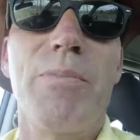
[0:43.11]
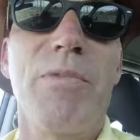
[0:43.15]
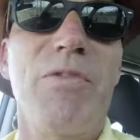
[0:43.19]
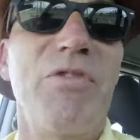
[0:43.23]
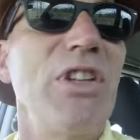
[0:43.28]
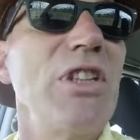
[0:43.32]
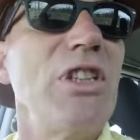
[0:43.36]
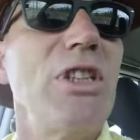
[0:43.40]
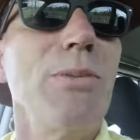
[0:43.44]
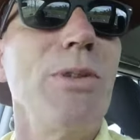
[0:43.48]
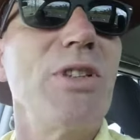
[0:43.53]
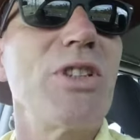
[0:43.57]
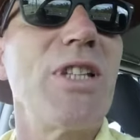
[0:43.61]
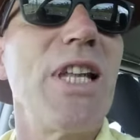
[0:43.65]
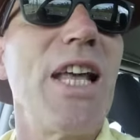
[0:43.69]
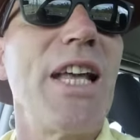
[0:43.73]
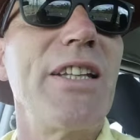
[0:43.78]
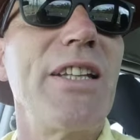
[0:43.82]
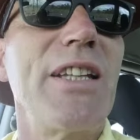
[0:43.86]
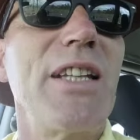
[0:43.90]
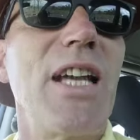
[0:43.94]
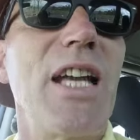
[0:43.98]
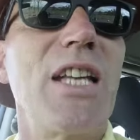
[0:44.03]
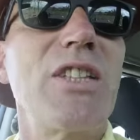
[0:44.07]
Fisherman's
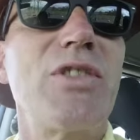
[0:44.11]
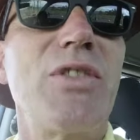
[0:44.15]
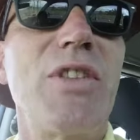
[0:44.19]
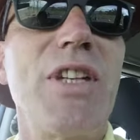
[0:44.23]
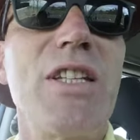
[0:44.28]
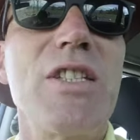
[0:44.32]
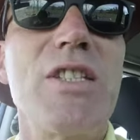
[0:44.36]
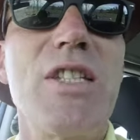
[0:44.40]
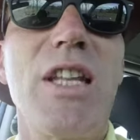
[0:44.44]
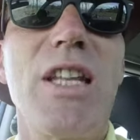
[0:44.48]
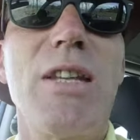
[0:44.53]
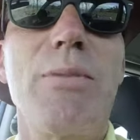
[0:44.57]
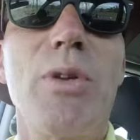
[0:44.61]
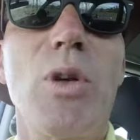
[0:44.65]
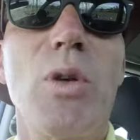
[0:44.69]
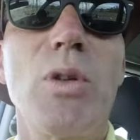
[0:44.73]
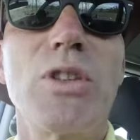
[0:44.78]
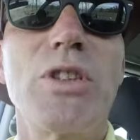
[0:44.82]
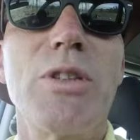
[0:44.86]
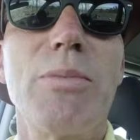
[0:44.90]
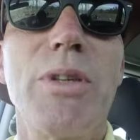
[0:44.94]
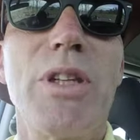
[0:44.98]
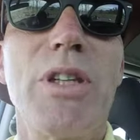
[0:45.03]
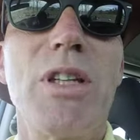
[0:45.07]
Landing has recently
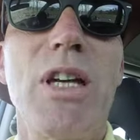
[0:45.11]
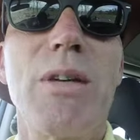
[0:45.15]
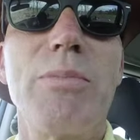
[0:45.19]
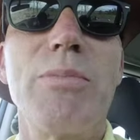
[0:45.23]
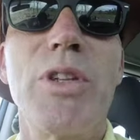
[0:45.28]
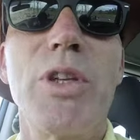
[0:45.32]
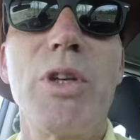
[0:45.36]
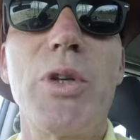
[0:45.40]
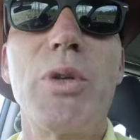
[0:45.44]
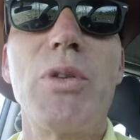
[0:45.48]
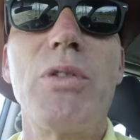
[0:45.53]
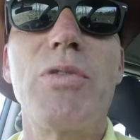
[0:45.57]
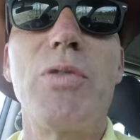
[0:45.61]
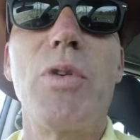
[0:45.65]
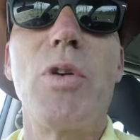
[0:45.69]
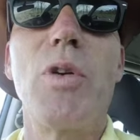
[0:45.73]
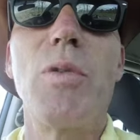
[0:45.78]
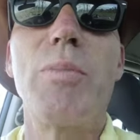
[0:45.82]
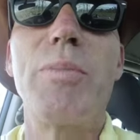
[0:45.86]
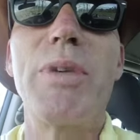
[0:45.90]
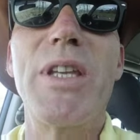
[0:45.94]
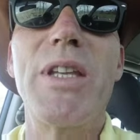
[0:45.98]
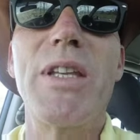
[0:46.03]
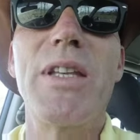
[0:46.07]
also become known
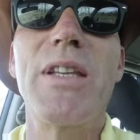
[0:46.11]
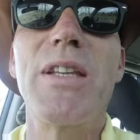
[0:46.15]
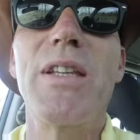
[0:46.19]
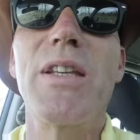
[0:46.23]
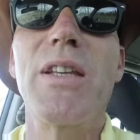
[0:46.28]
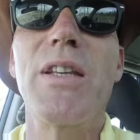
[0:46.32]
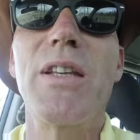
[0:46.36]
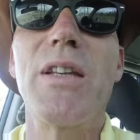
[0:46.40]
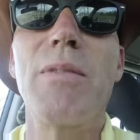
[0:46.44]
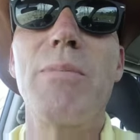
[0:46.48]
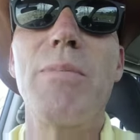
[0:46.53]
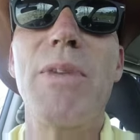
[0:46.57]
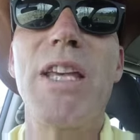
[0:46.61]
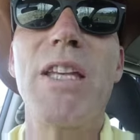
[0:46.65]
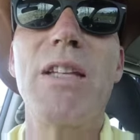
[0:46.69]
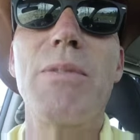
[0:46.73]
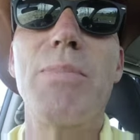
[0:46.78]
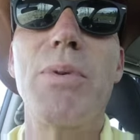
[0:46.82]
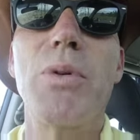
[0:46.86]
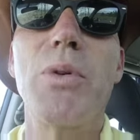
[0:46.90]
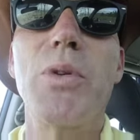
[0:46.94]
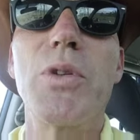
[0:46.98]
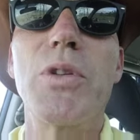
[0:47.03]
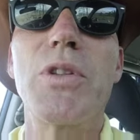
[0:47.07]
for being a
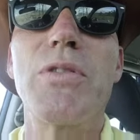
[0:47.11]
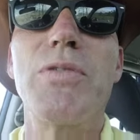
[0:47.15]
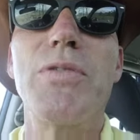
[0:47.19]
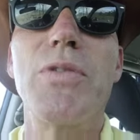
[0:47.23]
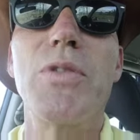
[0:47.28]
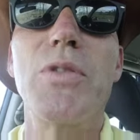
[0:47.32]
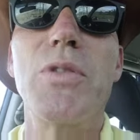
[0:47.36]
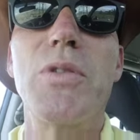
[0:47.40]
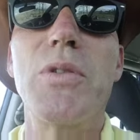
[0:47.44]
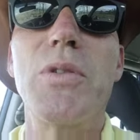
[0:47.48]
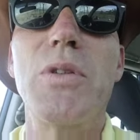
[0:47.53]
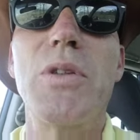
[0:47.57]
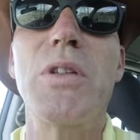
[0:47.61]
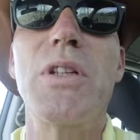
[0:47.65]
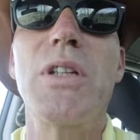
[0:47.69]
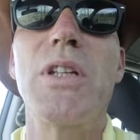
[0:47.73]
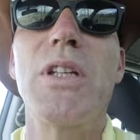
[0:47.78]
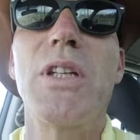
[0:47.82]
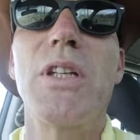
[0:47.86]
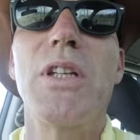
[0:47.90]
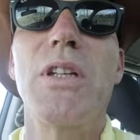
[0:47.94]
main port for